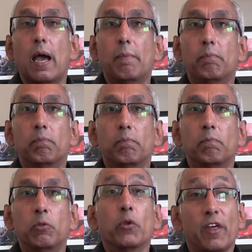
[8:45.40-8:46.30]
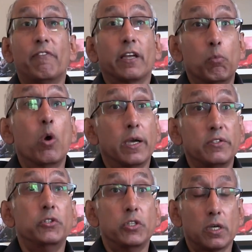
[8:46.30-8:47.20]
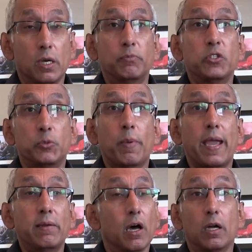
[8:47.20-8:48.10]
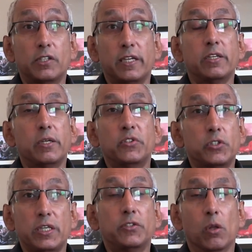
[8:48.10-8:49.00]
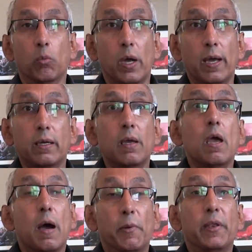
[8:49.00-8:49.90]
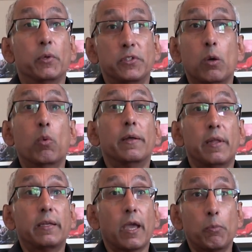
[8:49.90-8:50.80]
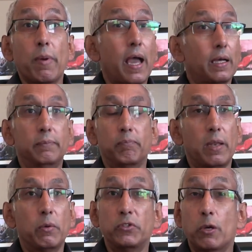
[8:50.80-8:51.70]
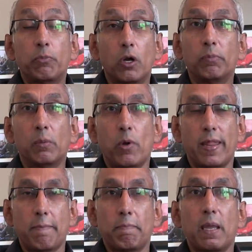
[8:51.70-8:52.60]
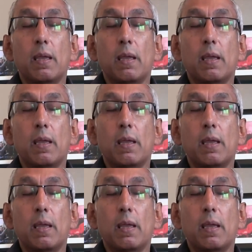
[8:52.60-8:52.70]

Um, North African workers used to come to Spain largely to do seasonal work, and when there was no work, they'd go back, and, and there was no problem with it.